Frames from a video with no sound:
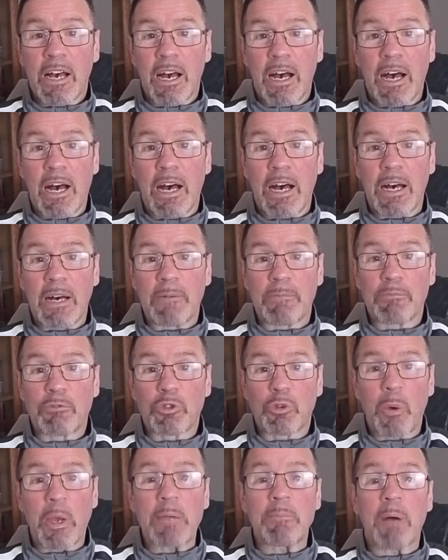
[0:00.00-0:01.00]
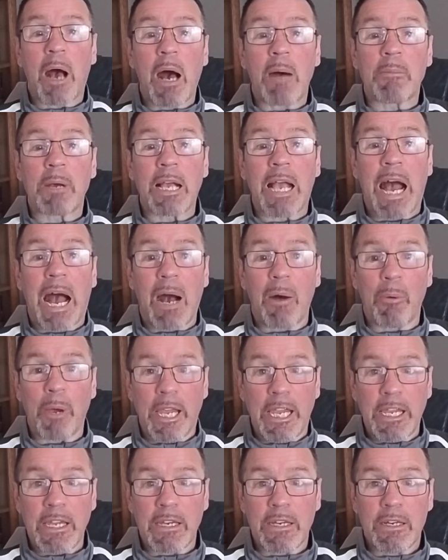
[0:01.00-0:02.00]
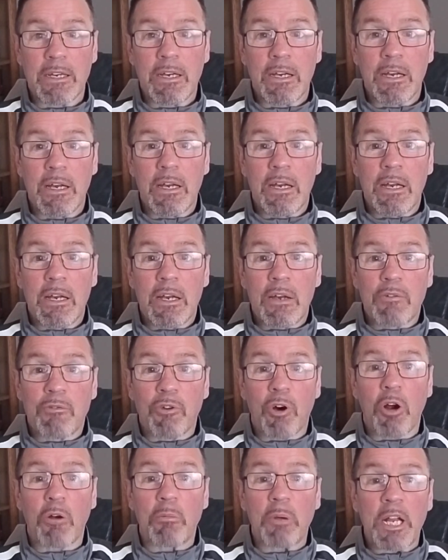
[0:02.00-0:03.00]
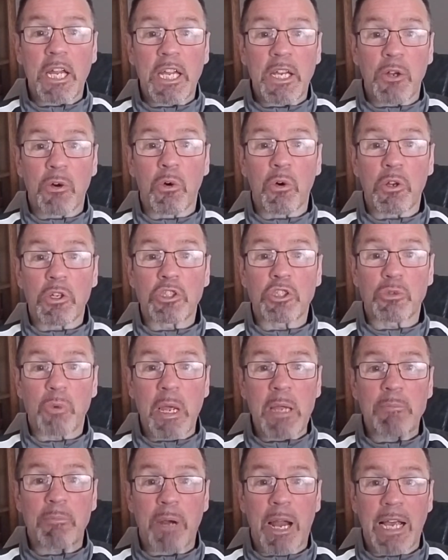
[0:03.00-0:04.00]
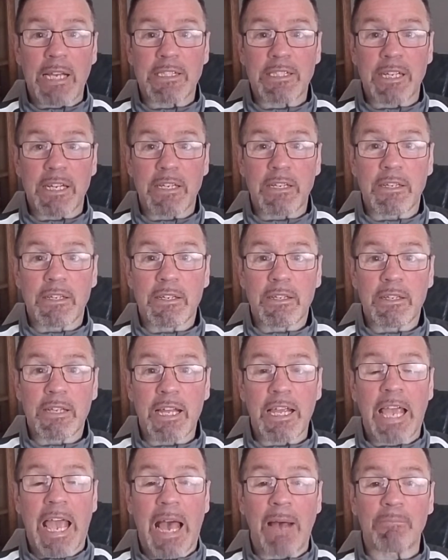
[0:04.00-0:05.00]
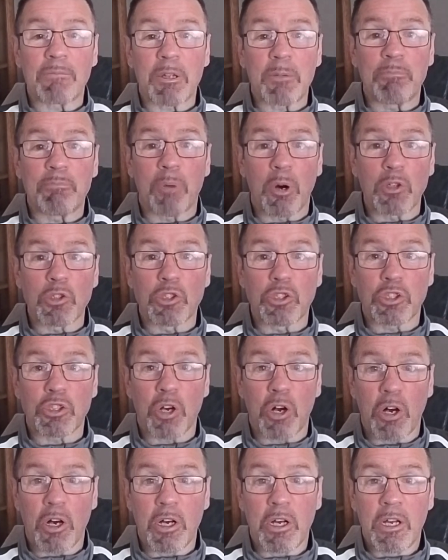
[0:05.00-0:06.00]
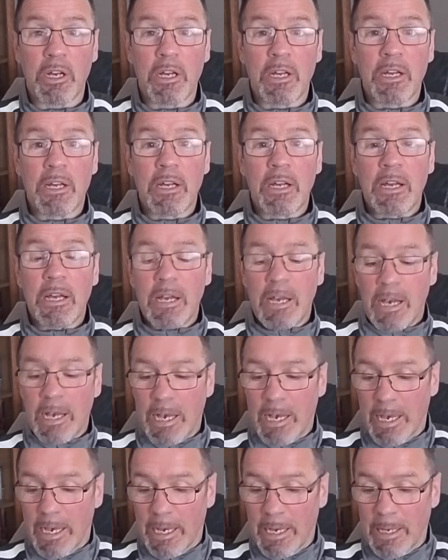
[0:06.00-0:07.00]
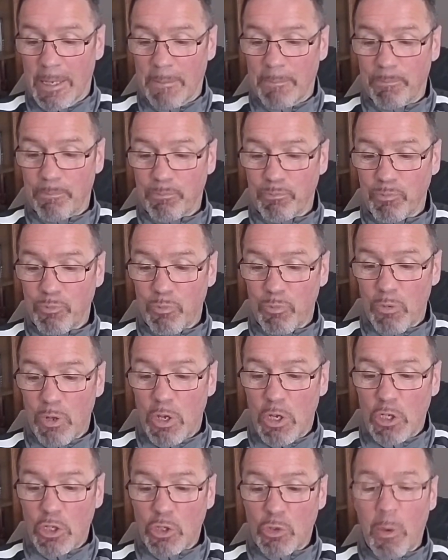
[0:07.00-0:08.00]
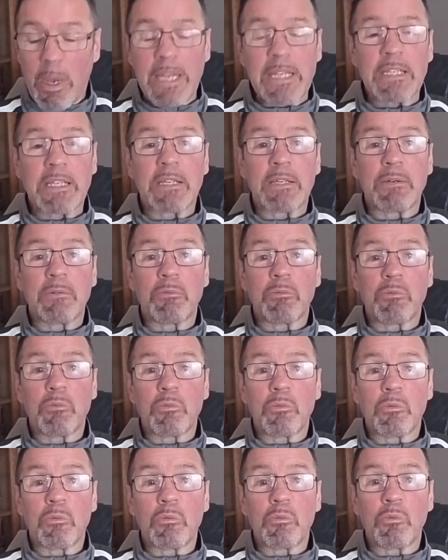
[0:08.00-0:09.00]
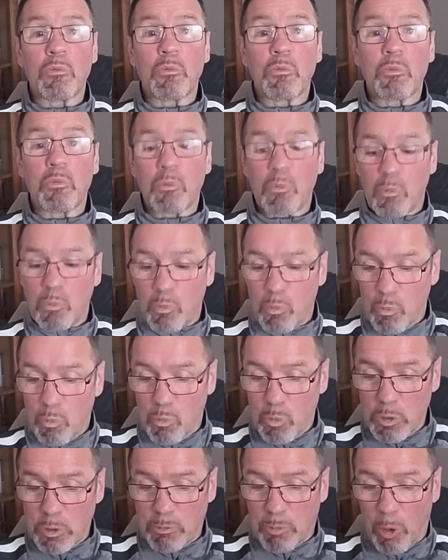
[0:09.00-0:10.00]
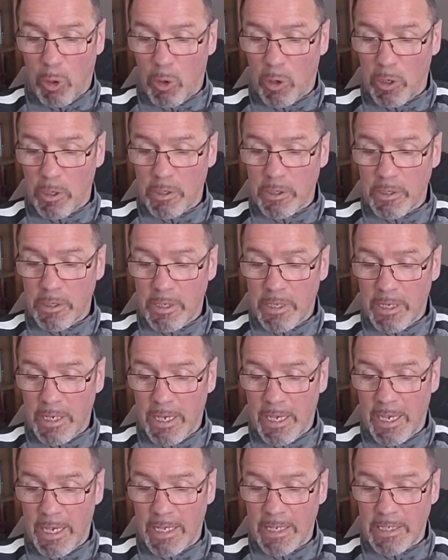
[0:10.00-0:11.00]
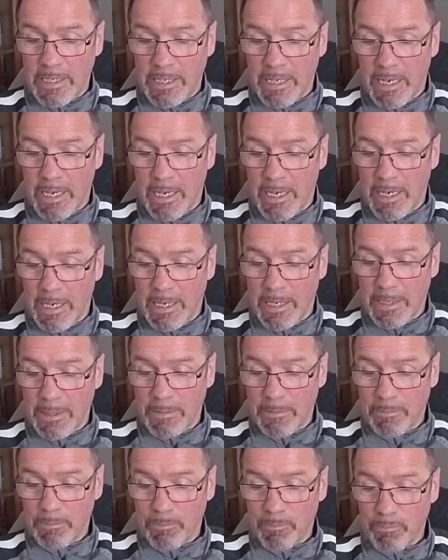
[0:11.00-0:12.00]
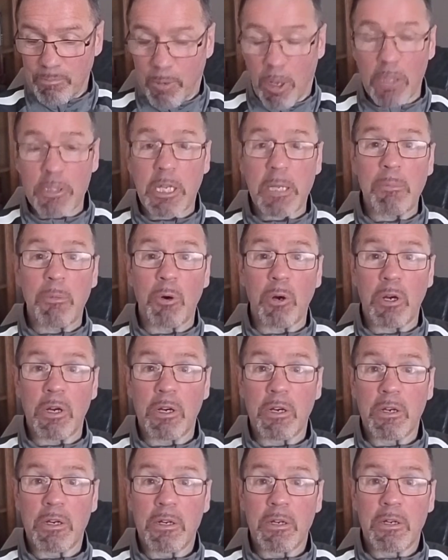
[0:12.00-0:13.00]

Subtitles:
Dwight Muhammad Qawi, formerly known as Dwight Braxton, the Camden Buzzsaw. Uh, Dwight was born in Baltimore,